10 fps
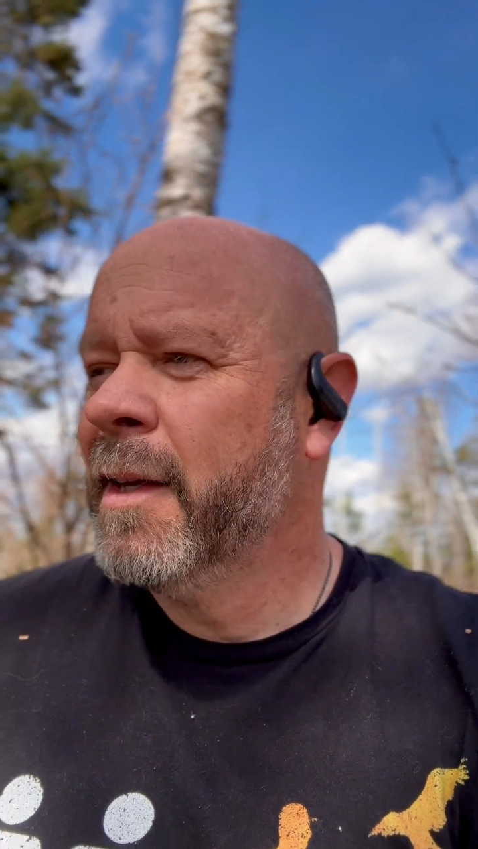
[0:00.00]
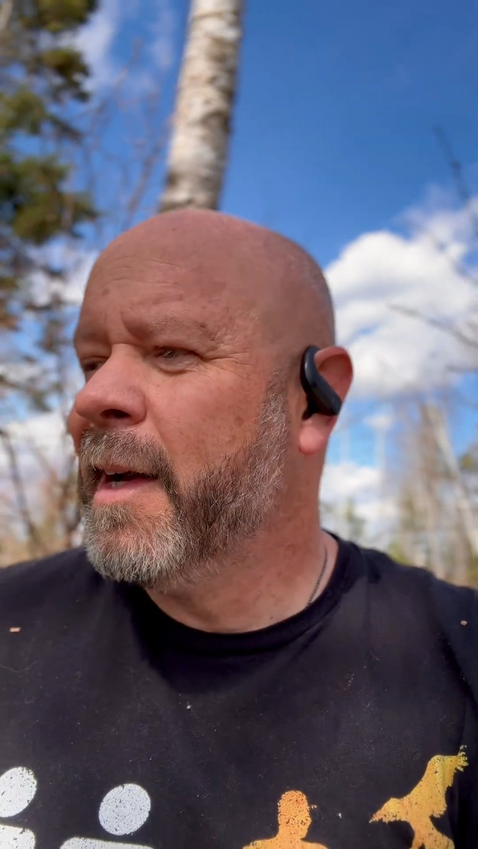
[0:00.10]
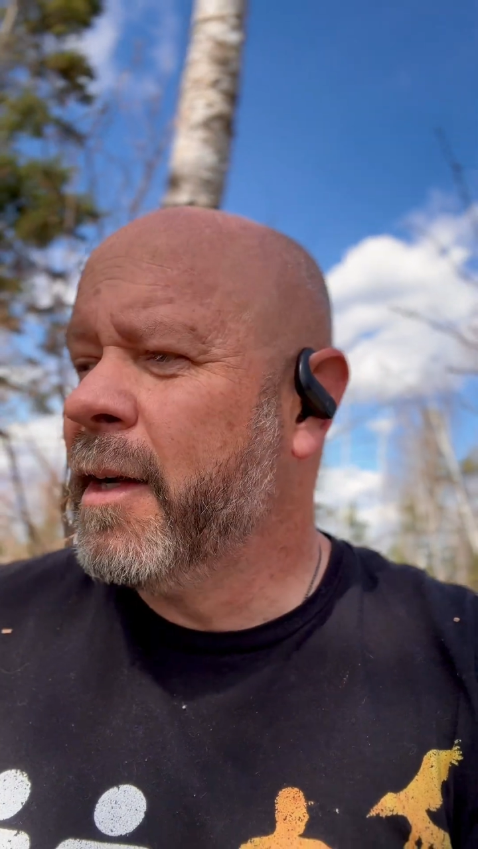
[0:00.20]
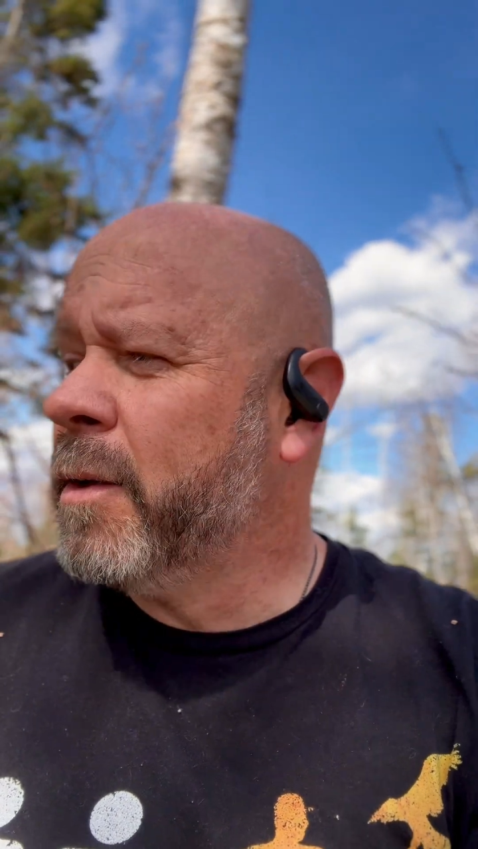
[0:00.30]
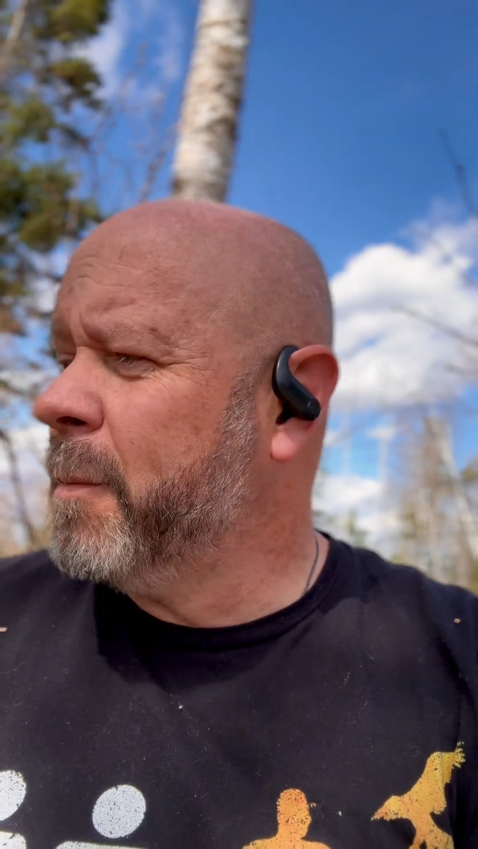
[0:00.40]

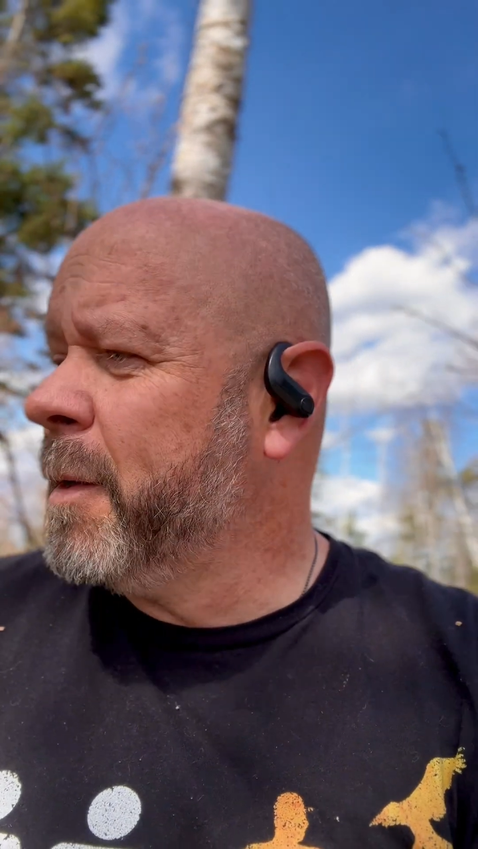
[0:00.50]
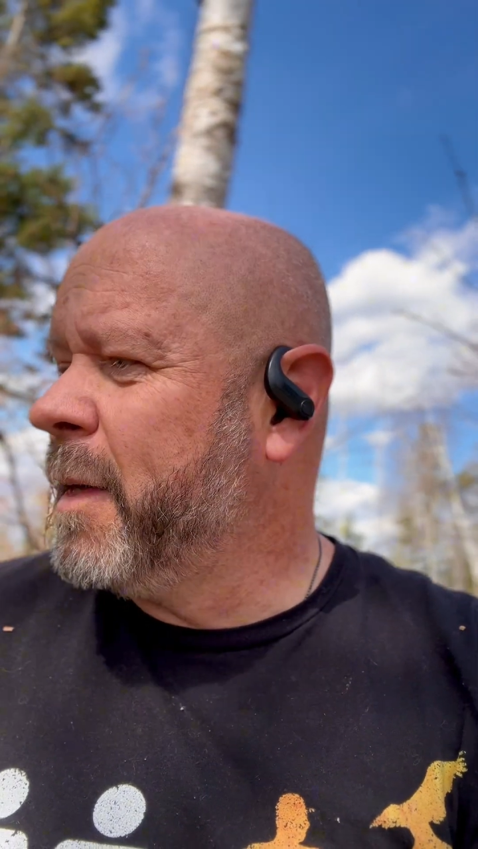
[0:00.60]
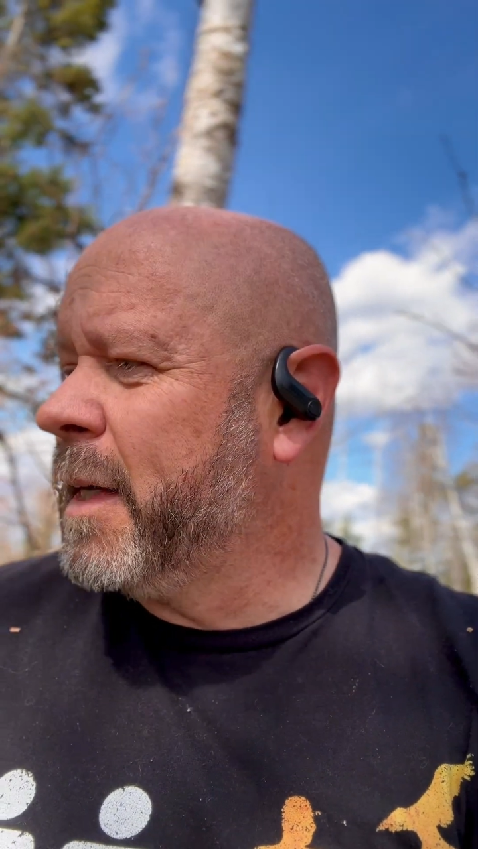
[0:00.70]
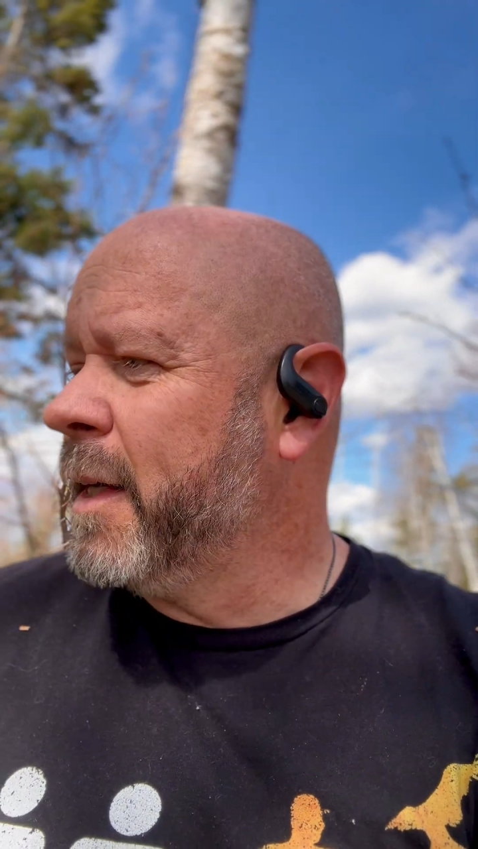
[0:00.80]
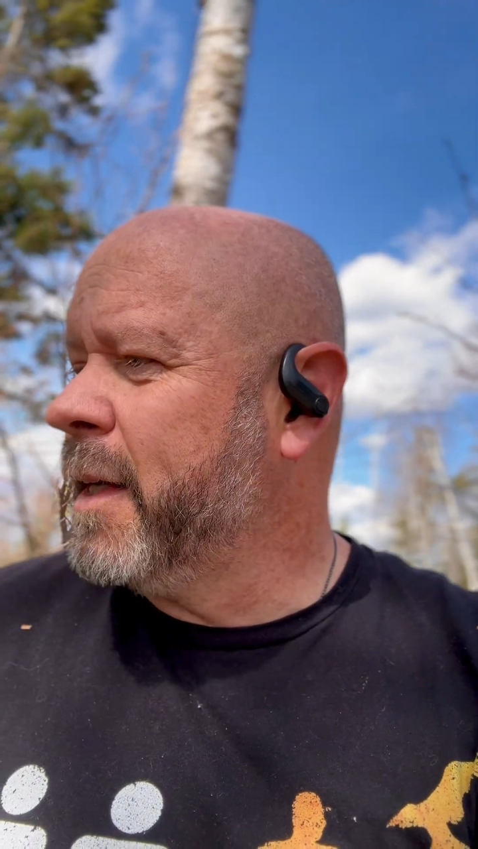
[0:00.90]
I don't know, maybe
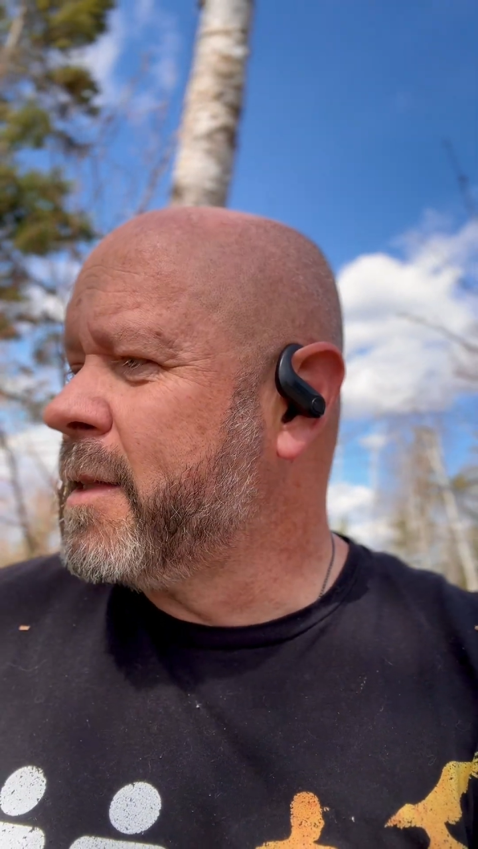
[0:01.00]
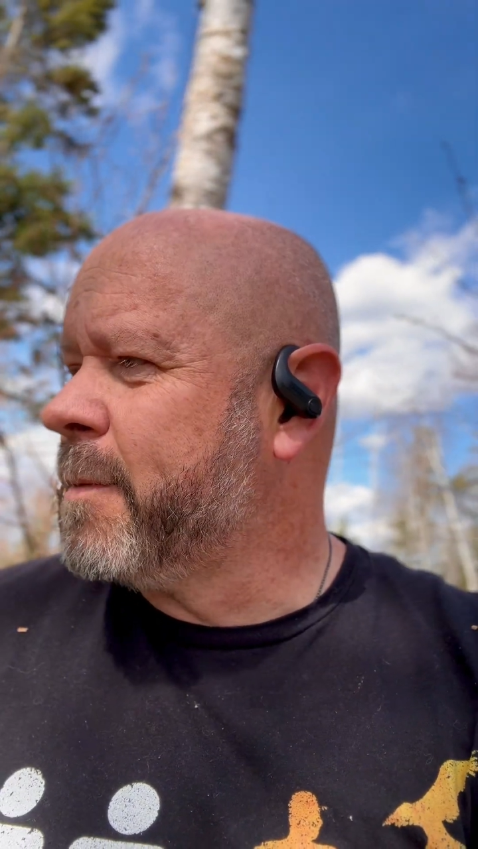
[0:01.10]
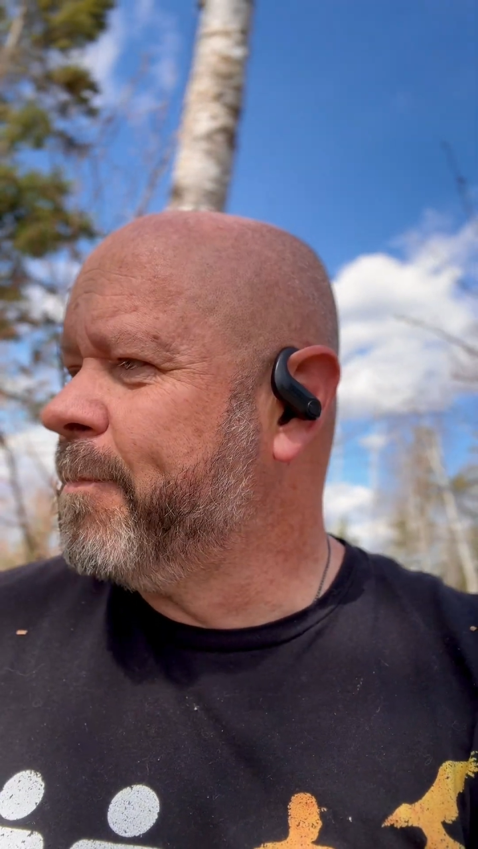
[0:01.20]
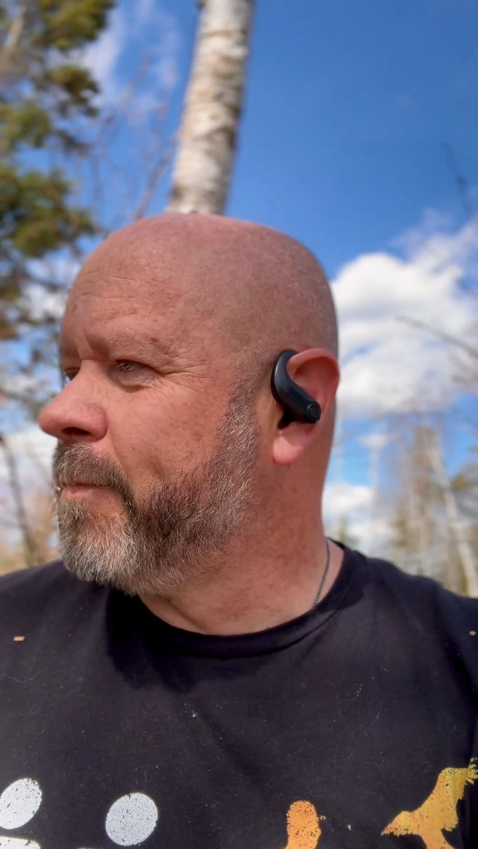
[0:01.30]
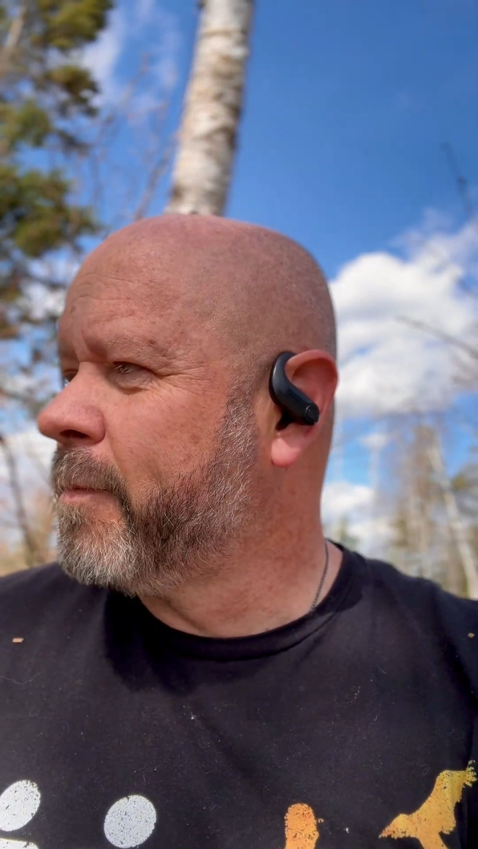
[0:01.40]
I can get
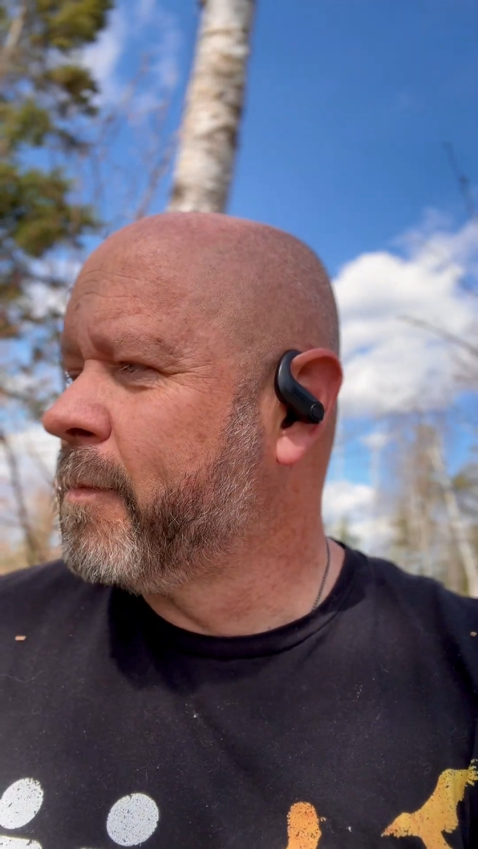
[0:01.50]
some.